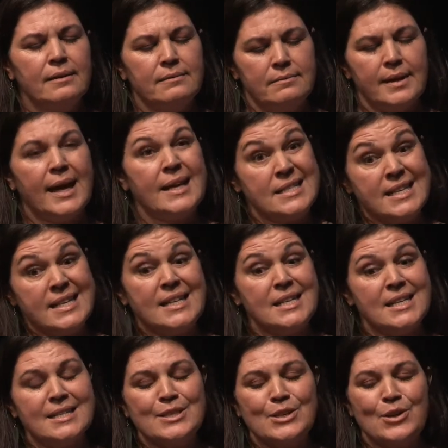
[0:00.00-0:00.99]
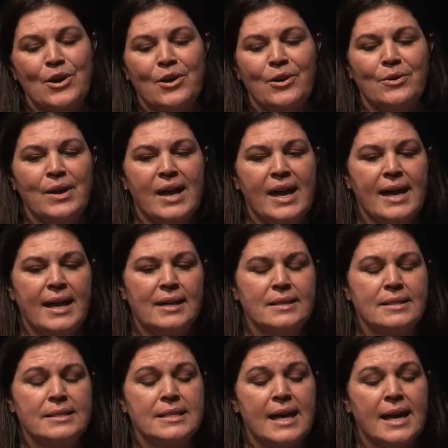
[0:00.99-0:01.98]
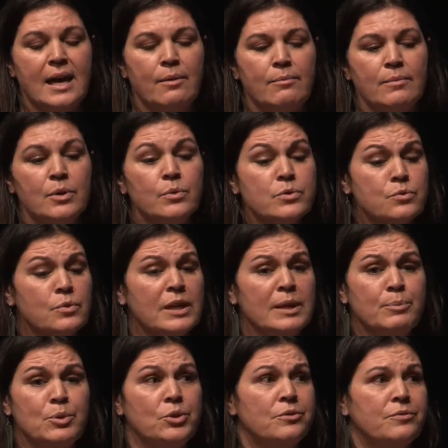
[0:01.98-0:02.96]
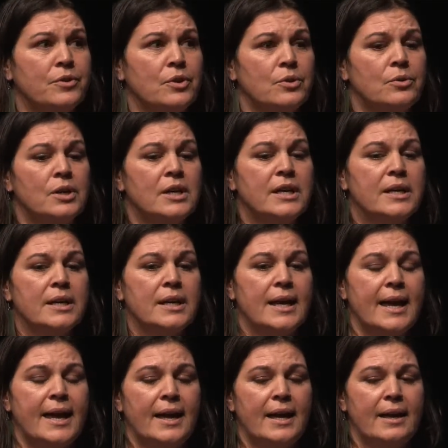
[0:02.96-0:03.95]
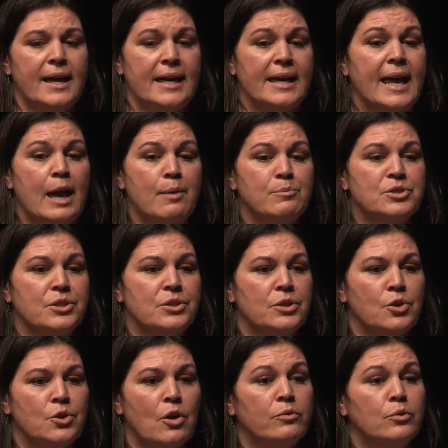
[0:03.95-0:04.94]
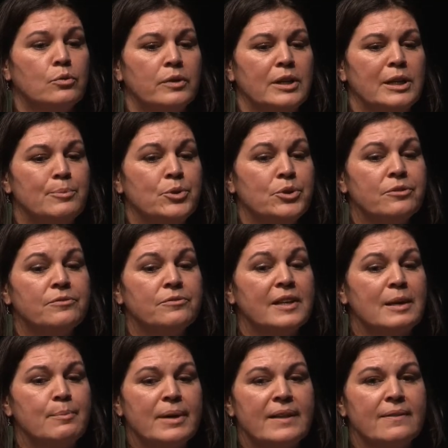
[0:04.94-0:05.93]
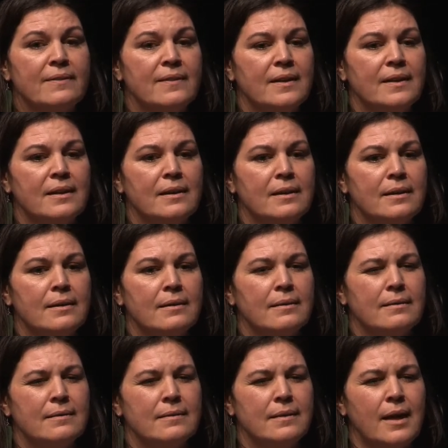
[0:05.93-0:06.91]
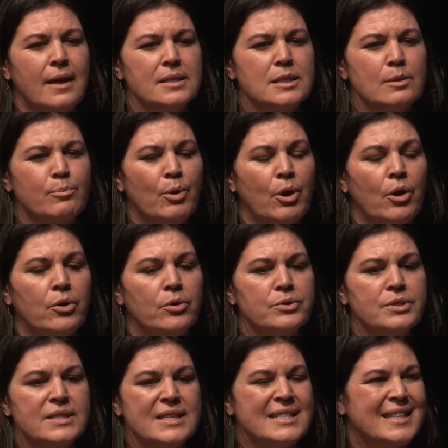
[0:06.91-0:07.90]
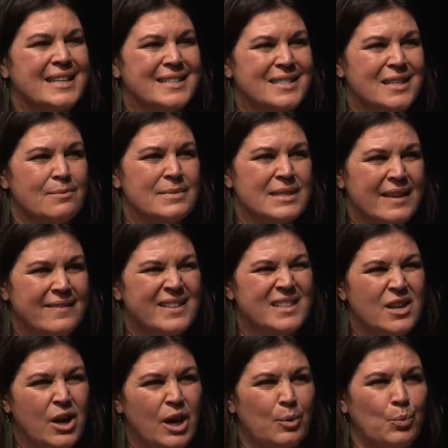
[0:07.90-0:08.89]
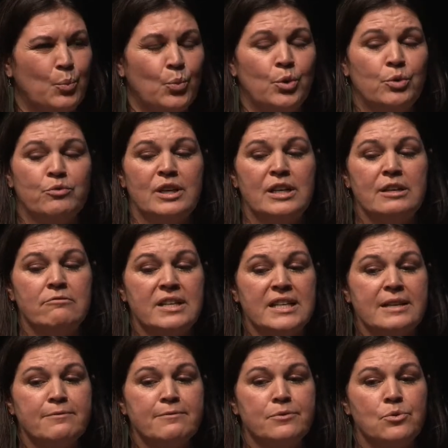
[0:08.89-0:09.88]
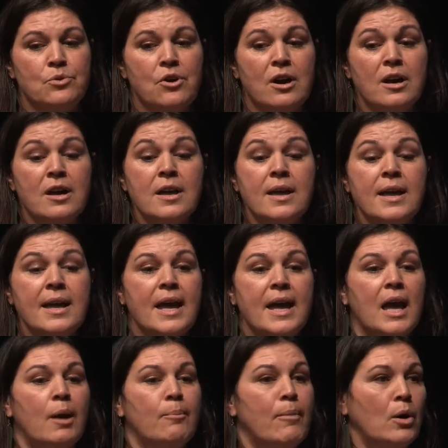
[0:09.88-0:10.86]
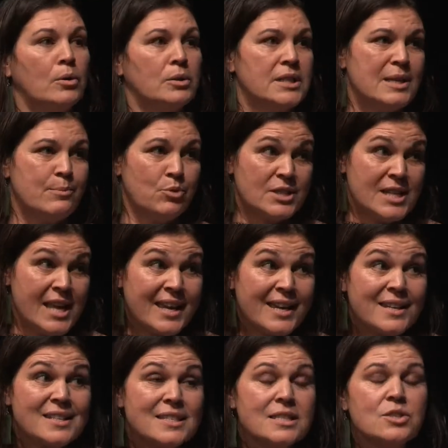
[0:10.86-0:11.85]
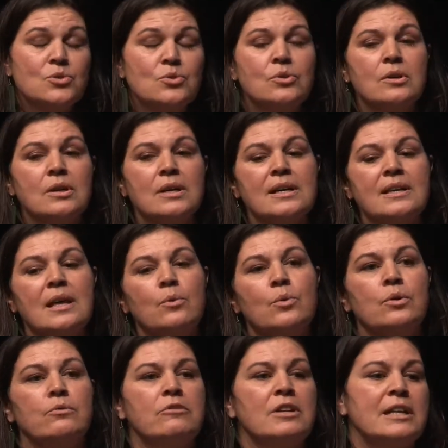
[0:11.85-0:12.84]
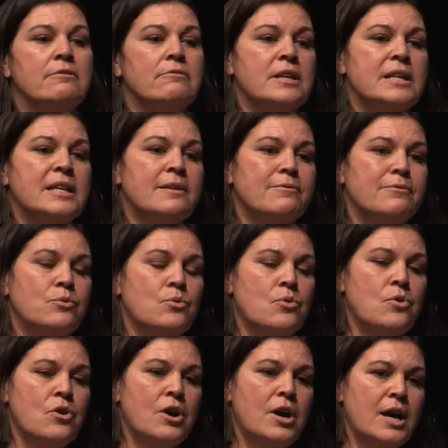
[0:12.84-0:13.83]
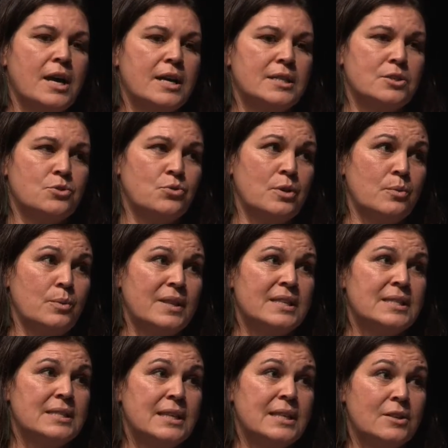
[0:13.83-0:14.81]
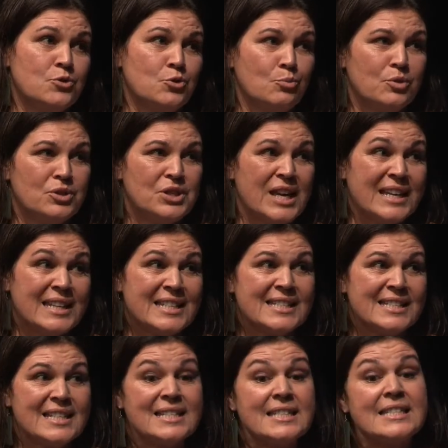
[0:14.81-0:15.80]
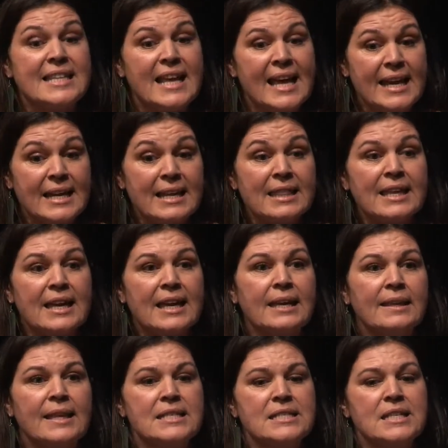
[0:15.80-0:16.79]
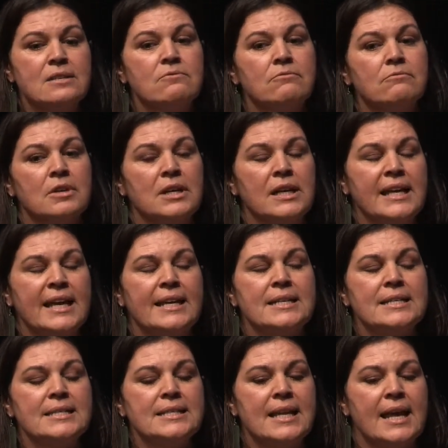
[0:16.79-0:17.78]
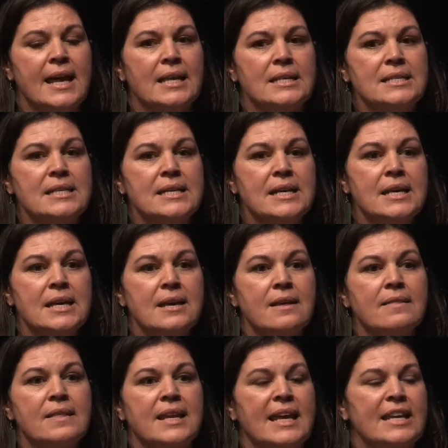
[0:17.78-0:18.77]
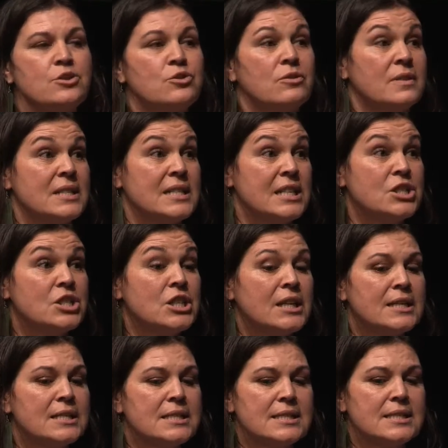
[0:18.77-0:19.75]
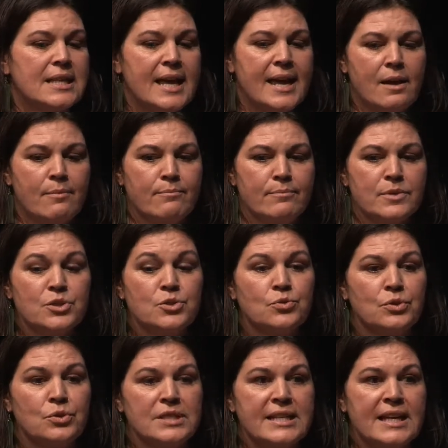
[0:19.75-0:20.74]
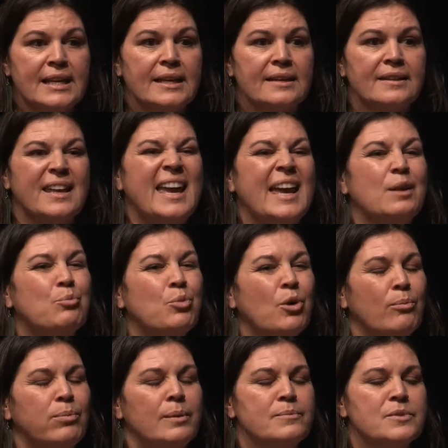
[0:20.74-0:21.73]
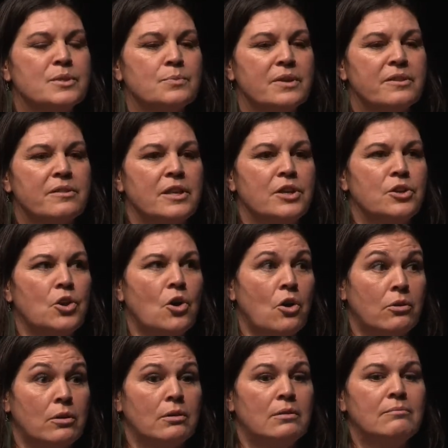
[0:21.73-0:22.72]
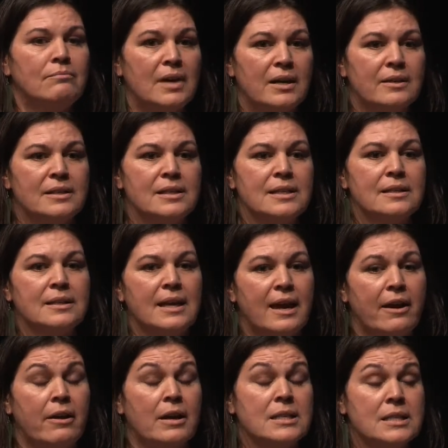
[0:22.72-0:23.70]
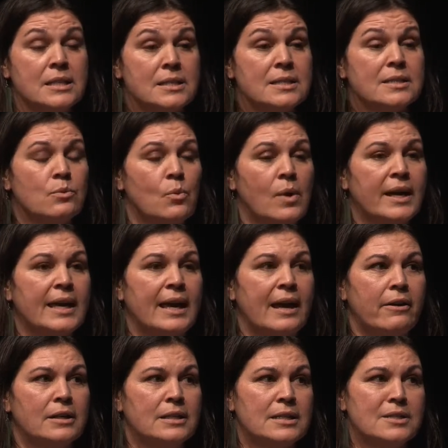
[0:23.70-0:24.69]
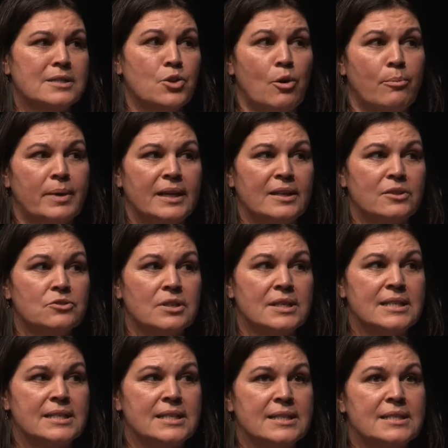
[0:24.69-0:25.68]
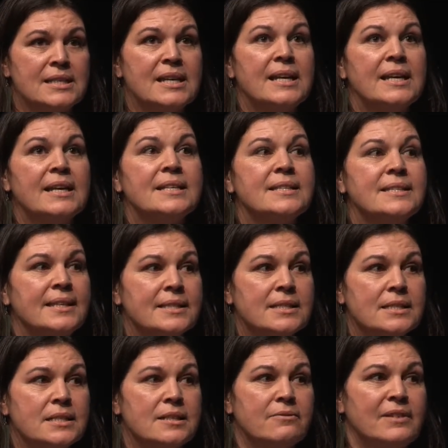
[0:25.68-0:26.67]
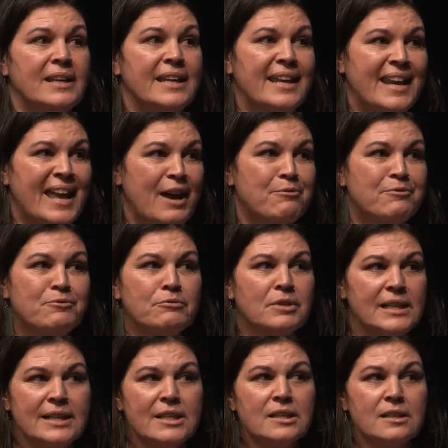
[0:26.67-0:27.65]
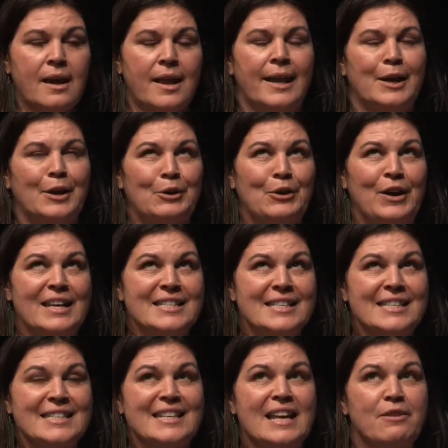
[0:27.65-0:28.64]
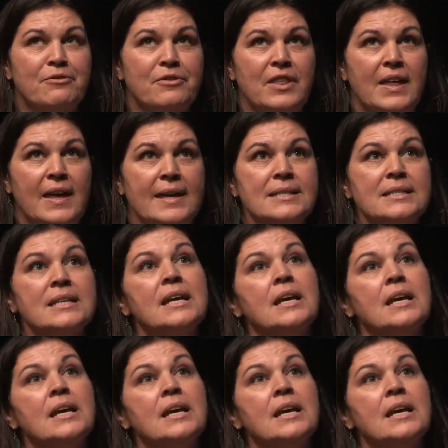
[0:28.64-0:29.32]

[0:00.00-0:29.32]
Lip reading: 18 years ago, and it was really beautiful and captured the novel really beautifully, but I suppose the systems at the time weren't really ready for a multi-protagonist story. They weren't really ready for a story where the central protagonist doesn't say anything. They didn't really understand the nature of Indigenous storytelling. They had problems with the non-Māori characters, the white characters not being treated sensitively enough. Really kind of crazy stuff that